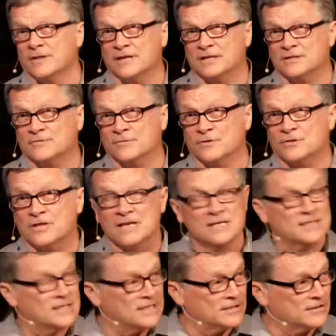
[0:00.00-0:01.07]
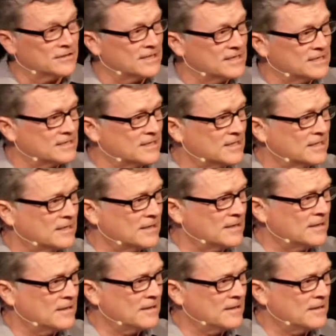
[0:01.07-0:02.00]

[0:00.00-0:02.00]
I think it's verse 18 or 19.